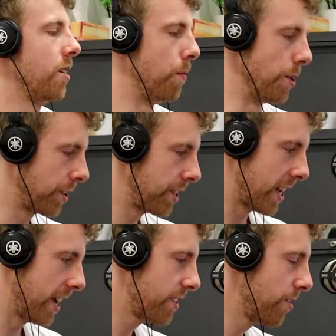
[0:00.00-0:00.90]
but you could
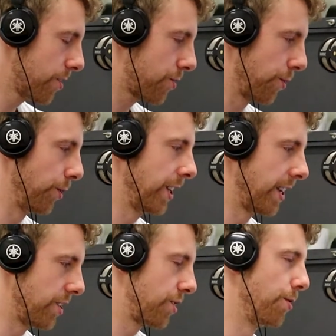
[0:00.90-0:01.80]
say it's not
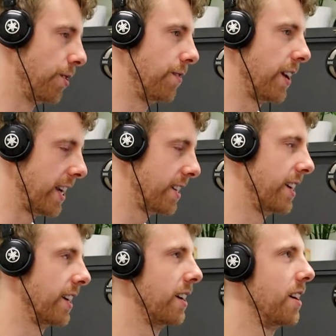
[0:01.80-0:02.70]
truly intuitive
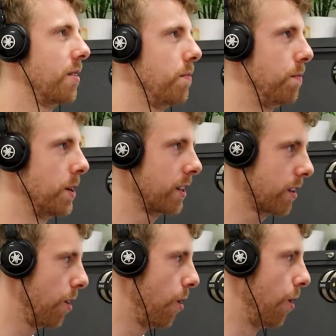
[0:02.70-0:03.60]
eating
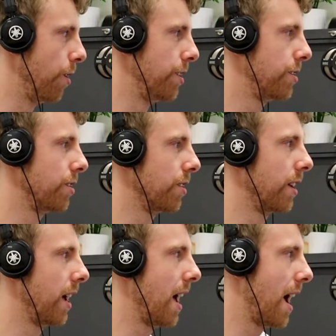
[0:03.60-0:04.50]
because
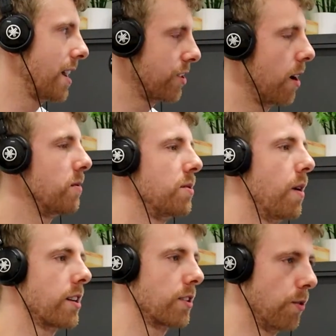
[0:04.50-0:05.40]
at times you
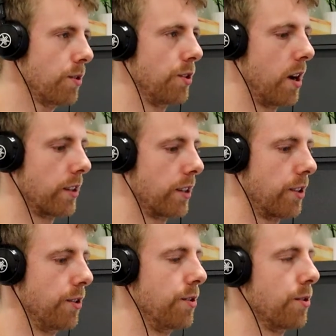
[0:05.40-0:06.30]
might ignore your hunger
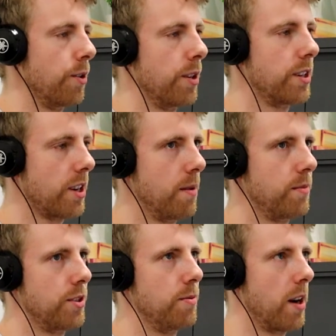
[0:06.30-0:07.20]
cues, or in
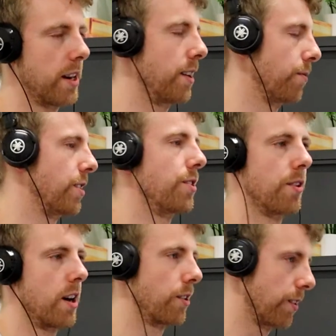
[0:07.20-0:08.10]
times you might eat when you're
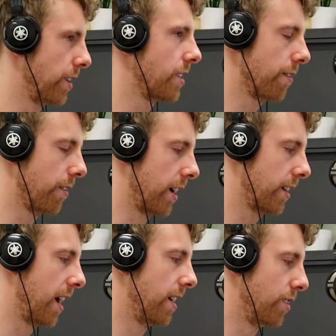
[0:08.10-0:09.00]
not hungry and stuff
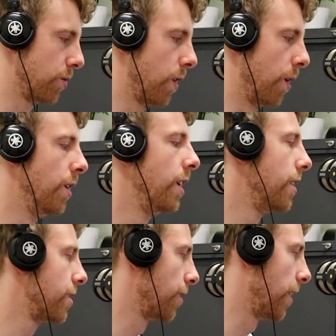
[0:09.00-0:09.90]
like that as well.
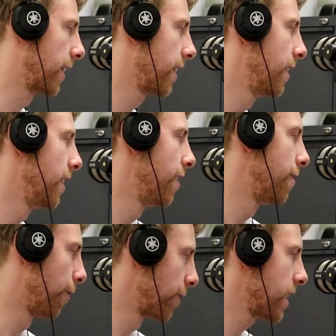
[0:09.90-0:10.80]
So like,
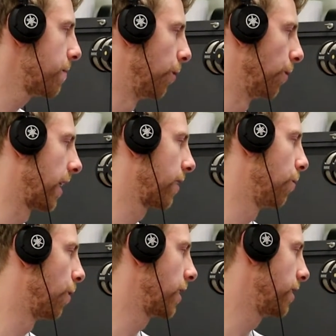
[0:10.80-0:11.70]
for example, like
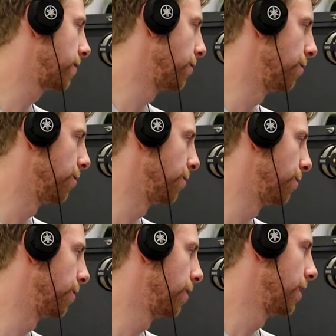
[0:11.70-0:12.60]
what if
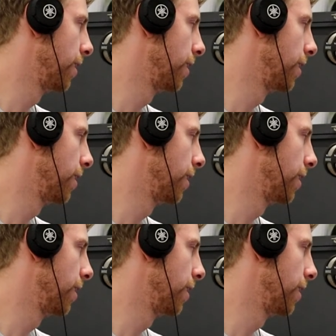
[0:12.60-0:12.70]
you